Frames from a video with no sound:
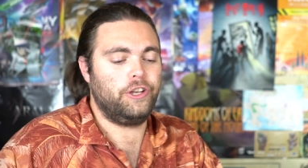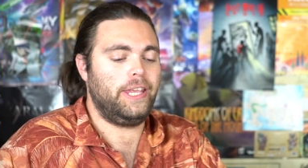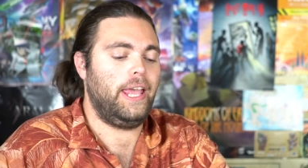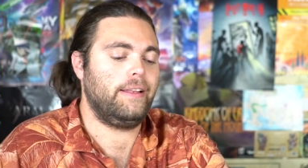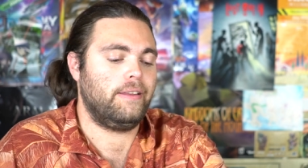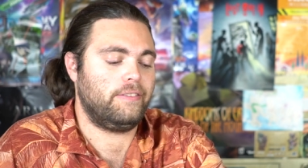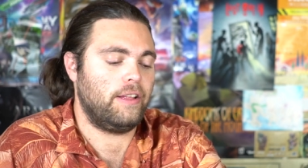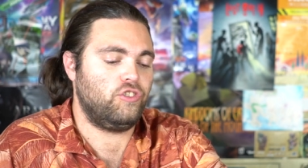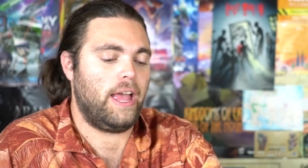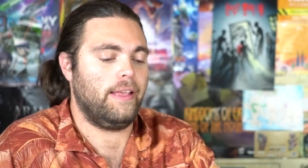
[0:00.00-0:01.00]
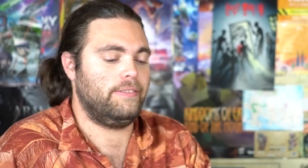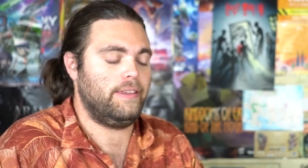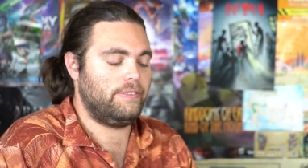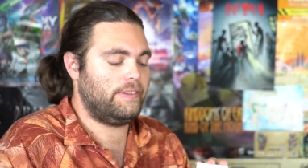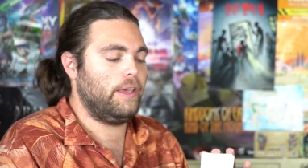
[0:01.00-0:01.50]
going to get, such as
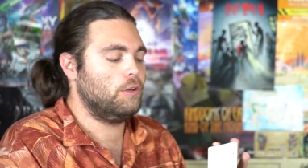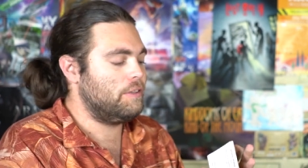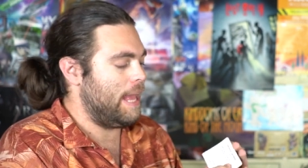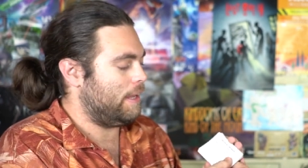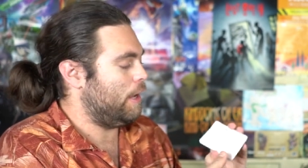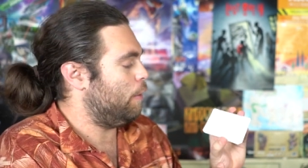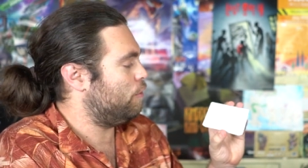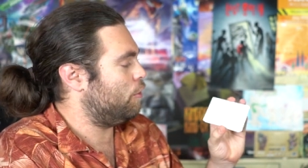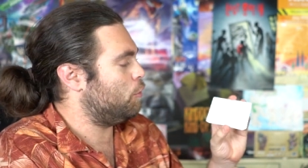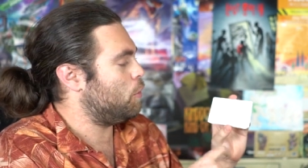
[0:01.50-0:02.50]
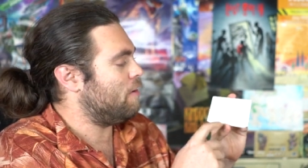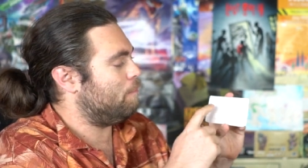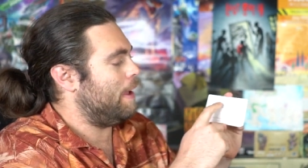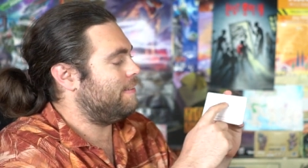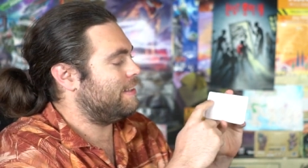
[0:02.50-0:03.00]
the skill deck here. It's going to
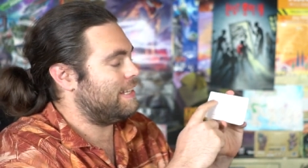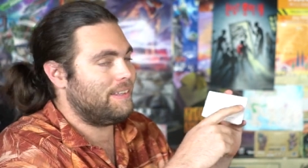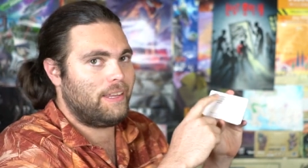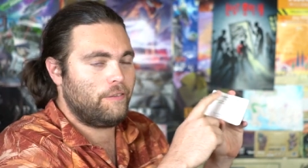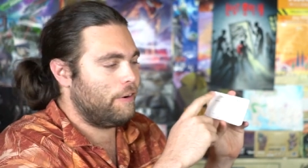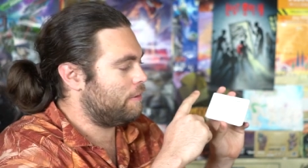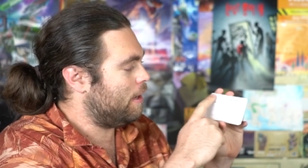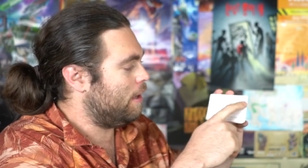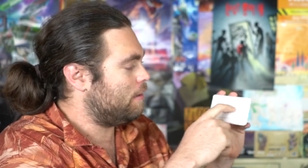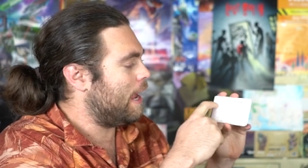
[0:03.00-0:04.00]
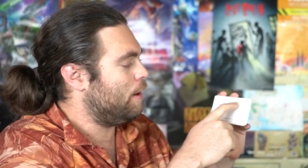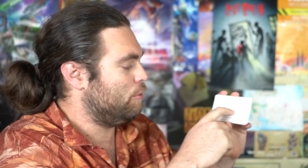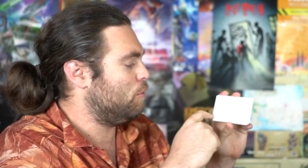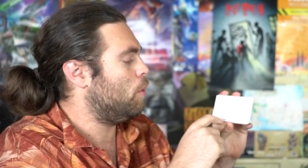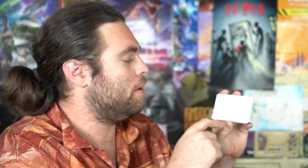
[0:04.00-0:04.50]
have basically different uh,
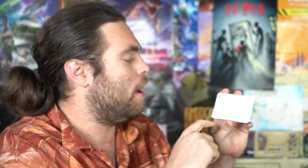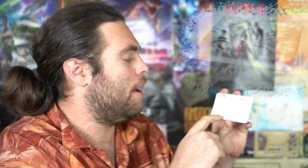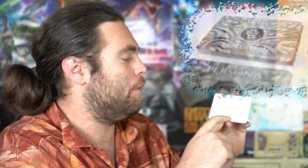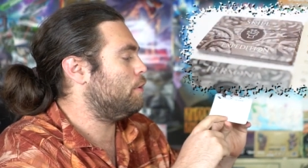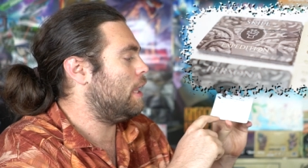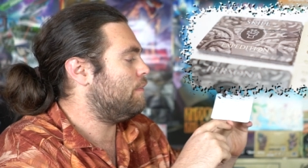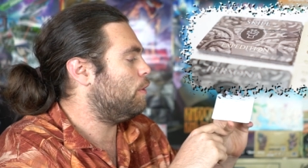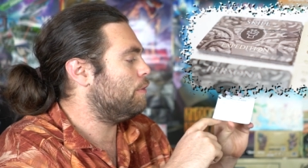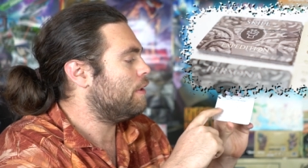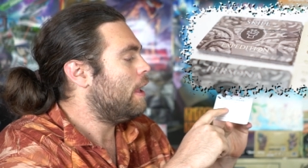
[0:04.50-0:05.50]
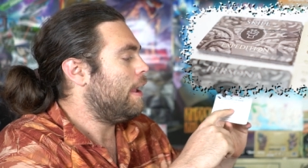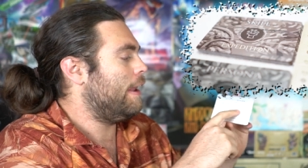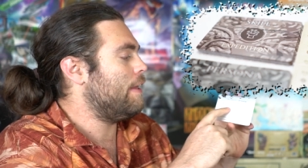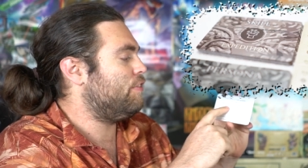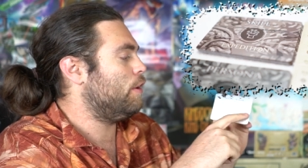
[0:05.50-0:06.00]
titles and whatnot, their levels,
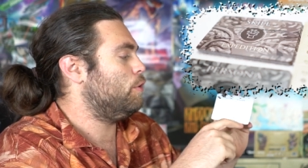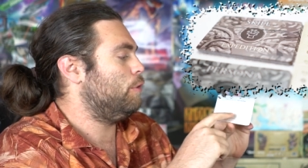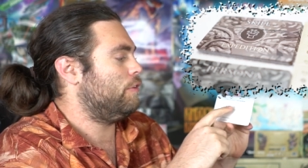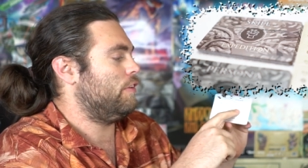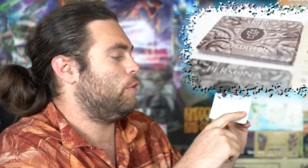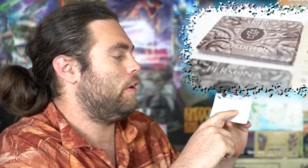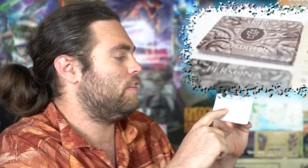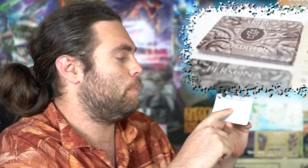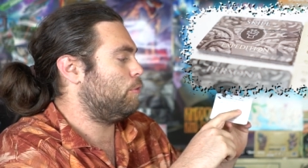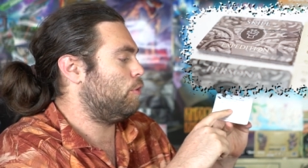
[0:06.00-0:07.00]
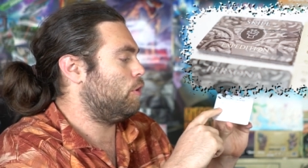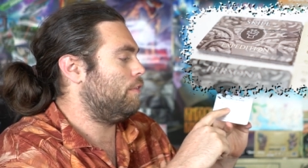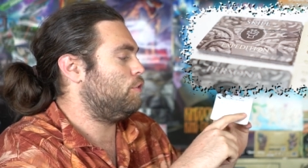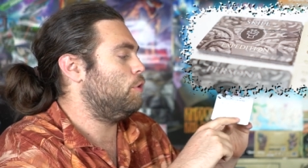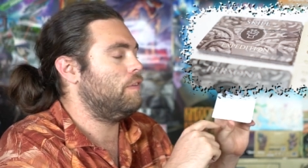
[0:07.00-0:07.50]
and have single uses. Increase the persona
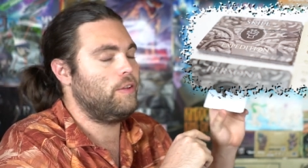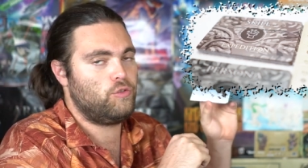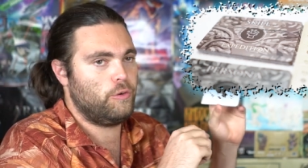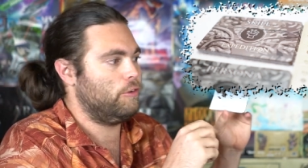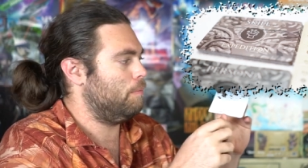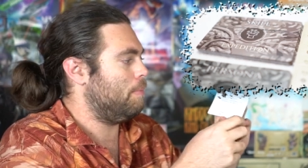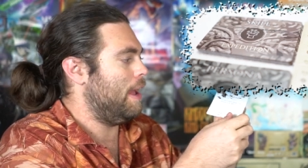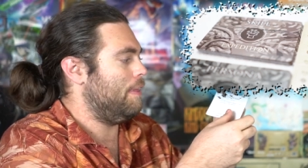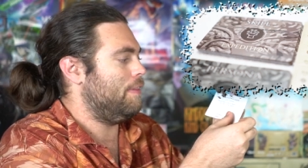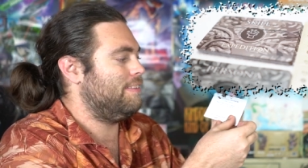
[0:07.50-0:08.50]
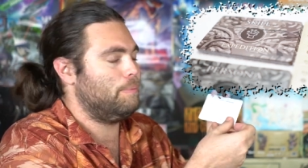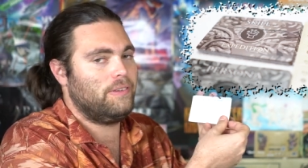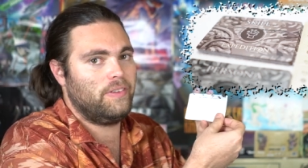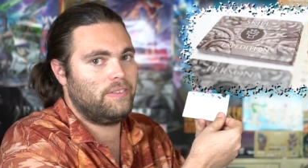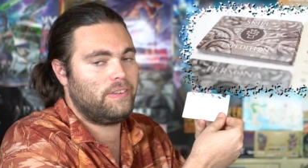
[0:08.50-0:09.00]
of two adventurers by this
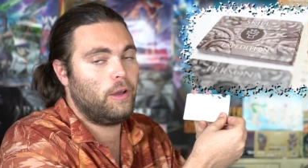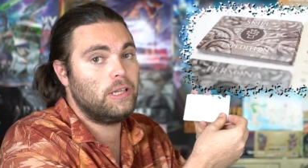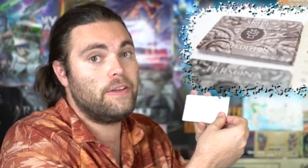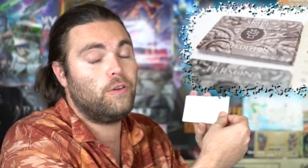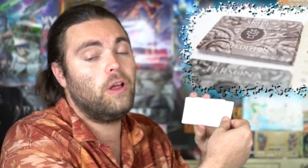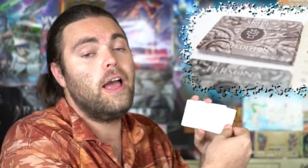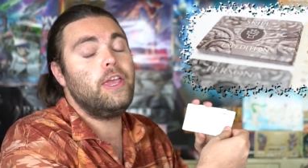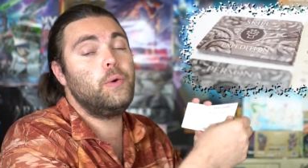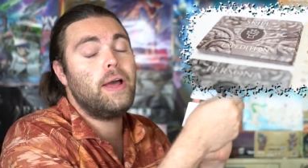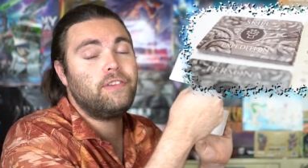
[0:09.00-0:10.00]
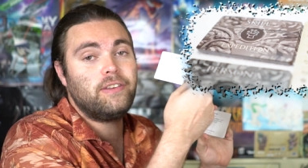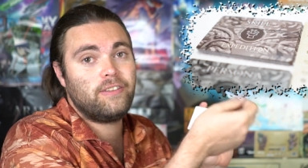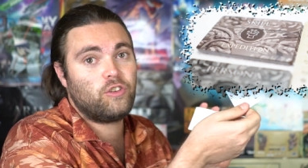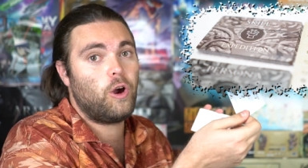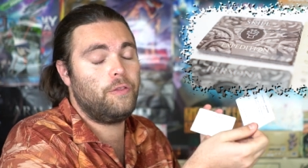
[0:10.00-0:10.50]
specific skill level. You have to
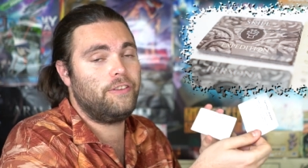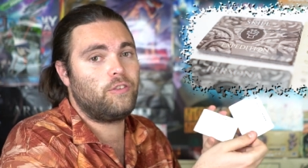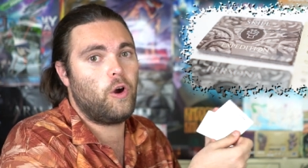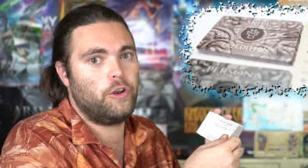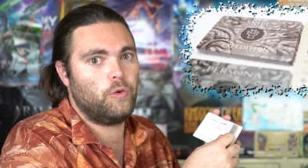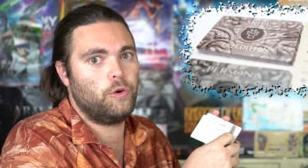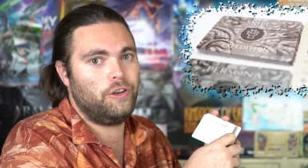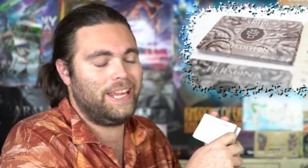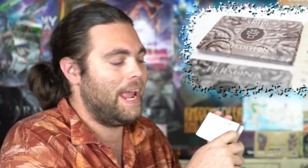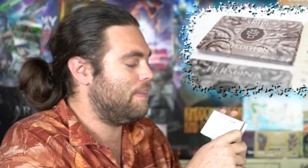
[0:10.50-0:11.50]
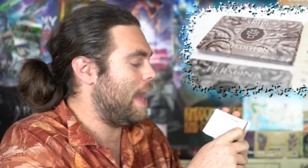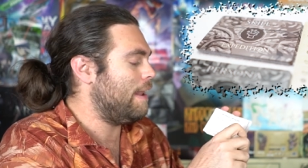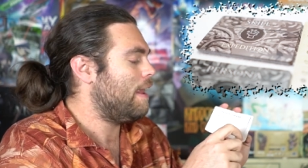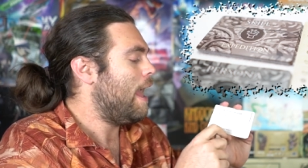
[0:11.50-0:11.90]
discard this card in order to gain that,